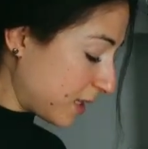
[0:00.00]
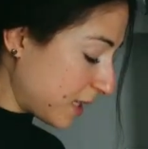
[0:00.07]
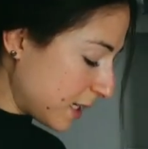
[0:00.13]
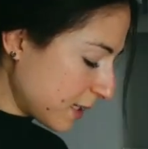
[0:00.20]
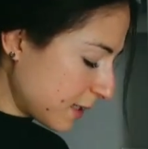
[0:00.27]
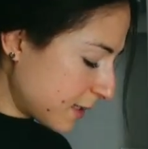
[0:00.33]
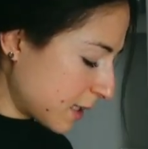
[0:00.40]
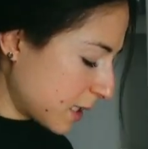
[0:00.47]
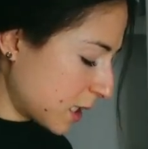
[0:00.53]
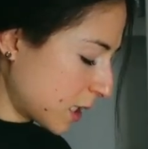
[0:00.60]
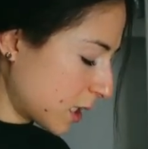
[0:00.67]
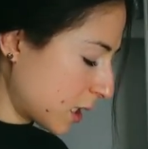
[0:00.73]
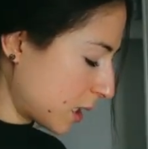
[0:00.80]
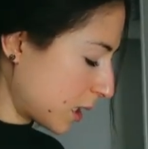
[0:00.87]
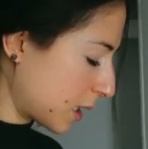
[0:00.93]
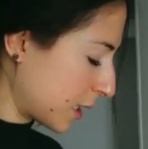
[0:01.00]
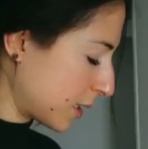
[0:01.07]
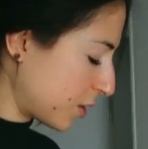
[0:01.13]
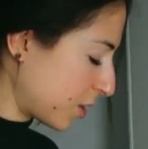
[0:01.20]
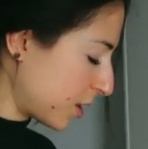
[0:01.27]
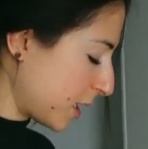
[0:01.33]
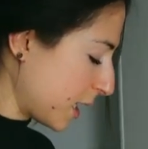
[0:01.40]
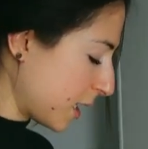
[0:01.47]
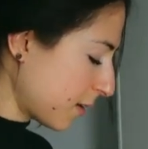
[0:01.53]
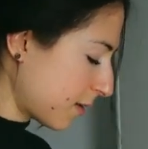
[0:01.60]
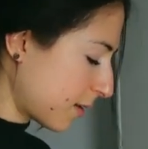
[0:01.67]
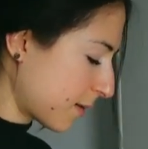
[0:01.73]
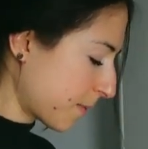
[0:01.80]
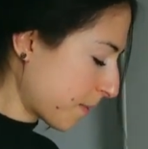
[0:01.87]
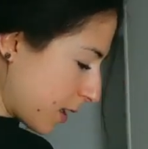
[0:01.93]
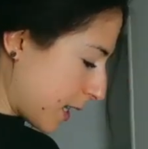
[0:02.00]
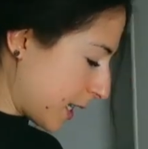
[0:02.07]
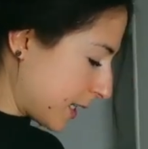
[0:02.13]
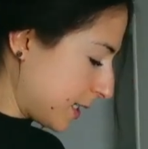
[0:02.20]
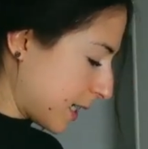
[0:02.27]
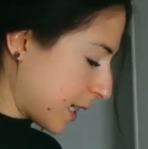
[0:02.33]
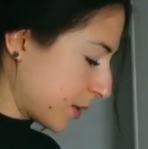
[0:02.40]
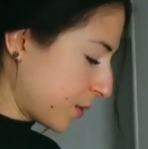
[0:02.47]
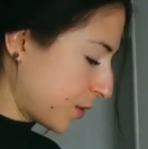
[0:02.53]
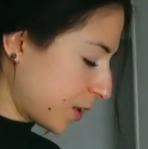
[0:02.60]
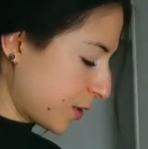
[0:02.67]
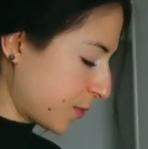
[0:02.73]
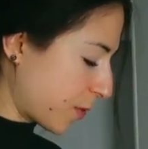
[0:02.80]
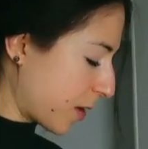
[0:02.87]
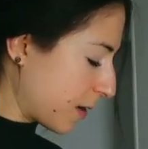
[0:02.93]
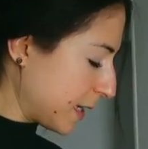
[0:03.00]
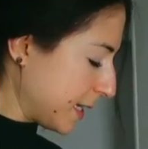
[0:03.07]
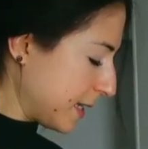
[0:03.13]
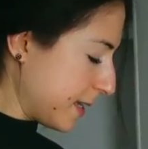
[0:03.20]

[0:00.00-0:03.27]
these underneath, and the answer is probably